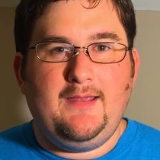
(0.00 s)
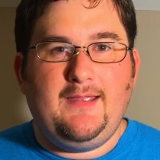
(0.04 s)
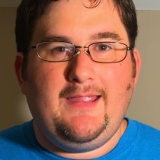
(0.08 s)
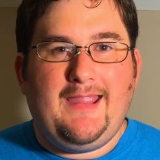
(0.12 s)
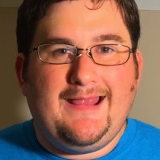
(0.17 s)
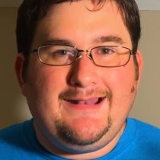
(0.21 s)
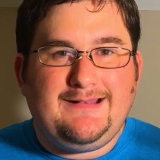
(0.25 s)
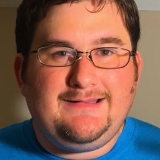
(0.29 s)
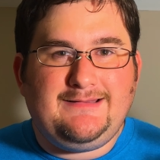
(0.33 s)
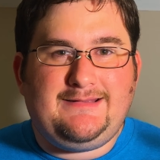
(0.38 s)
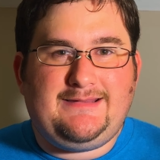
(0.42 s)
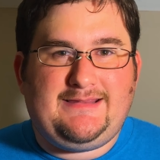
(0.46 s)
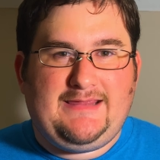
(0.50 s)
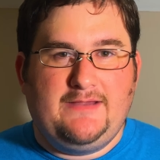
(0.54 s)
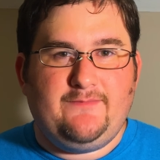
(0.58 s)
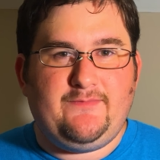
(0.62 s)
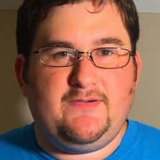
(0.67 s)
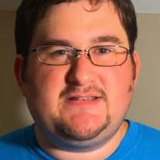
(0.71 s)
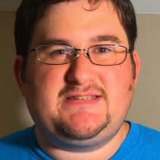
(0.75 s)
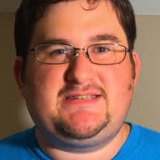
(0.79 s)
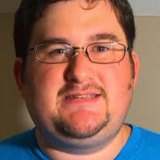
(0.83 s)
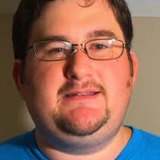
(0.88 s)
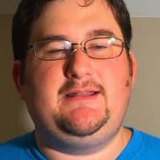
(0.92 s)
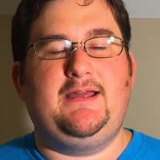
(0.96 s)
and give
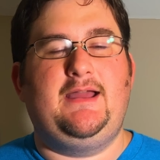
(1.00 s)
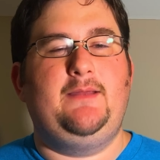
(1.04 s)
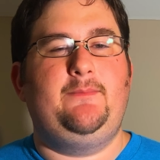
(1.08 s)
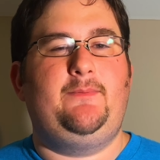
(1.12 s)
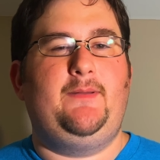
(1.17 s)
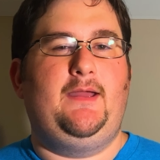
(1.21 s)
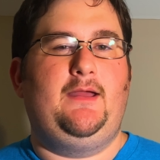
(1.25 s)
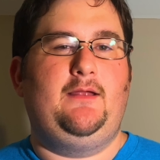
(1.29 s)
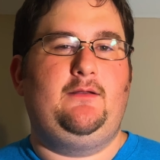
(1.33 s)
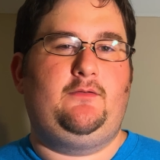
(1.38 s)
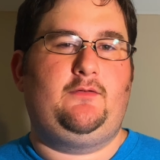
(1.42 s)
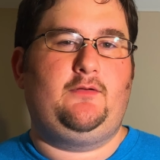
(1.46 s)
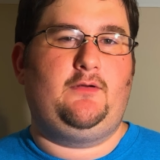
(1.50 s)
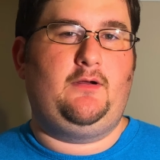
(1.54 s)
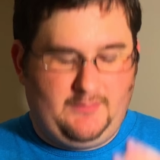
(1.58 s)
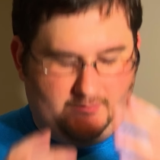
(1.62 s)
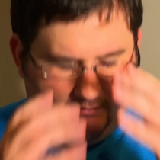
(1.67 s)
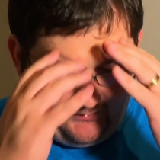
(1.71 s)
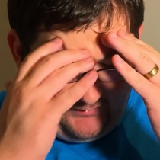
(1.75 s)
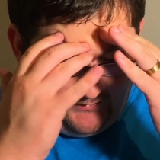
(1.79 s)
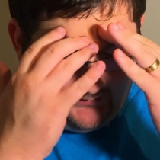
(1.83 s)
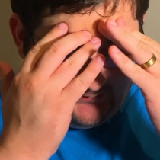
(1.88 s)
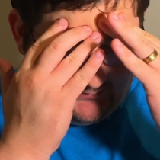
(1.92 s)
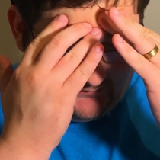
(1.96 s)
us an iPad charger.
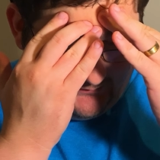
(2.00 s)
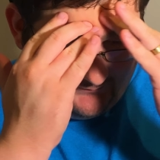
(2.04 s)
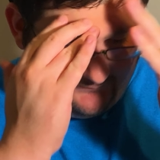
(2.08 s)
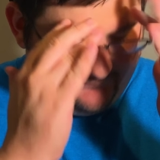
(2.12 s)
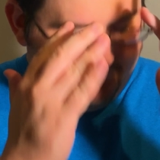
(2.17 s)
Oh,